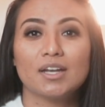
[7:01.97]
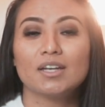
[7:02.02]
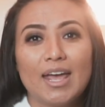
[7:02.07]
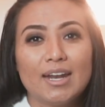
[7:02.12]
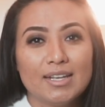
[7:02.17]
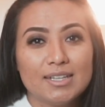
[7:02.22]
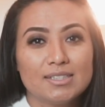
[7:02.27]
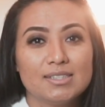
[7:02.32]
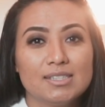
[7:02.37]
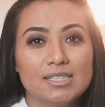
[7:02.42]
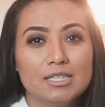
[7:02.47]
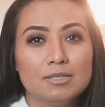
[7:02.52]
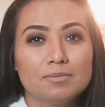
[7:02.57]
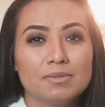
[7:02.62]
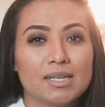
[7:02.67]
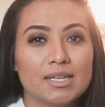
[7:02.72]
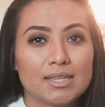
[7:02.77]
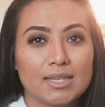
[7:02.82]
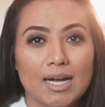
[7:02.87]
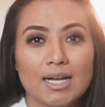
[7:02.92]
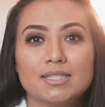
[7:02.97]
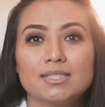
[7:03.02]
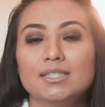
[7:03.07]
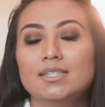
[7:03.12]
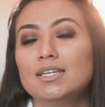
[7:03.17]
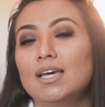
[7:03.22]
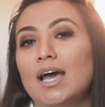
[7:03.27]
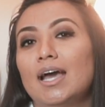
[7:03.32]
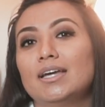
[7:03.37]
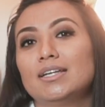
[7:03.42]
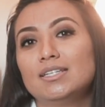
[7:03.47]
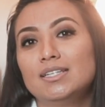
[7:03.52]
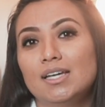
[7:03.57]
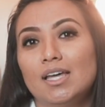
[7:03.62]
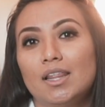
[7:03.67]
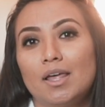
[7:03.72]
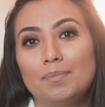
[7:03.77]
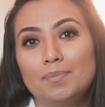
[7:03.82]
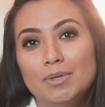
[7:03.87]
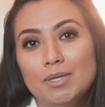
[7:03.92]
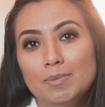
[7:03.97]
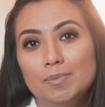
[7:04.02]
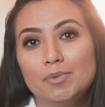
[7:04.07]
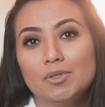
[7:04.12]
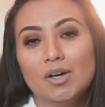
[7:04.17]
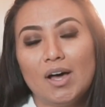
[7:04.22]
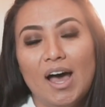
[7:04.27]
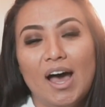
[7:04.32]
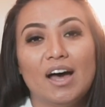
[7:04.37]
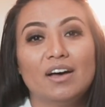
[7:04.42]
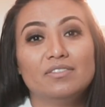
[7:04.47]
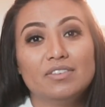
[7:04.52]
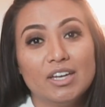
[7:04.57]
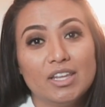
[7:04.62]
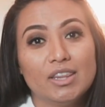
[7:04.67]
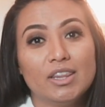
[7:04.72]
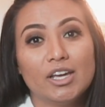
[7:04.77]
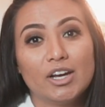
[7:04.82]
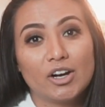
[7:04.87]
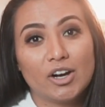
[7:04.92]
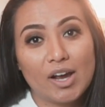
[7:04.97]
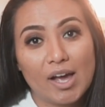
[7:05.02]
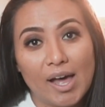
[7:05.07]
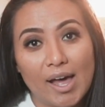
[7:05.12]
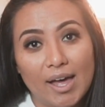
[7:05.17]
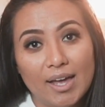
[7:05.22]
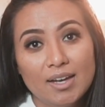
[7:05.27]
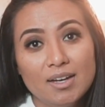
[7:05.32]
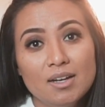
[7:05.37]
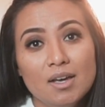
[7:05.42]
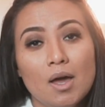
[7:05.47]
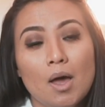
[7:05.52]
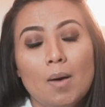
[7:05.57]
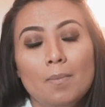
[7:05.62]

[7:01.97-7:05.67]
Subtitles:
And it seems like that's the idea that people have in their head.